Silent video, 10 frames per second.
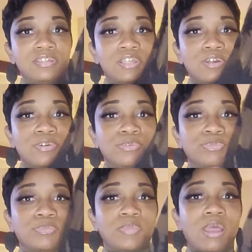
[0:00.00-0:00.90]
So
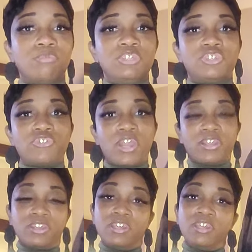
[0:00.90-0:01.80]
I was just
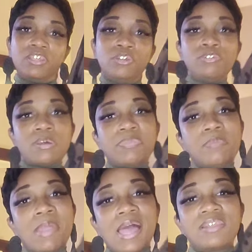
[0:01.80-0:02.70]
trying to use up
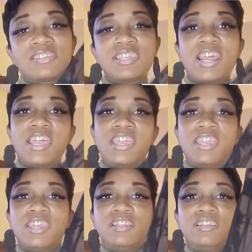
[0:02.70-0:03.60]
the balance that I
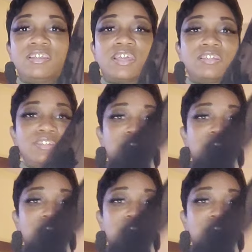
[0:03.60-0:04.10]
had and I,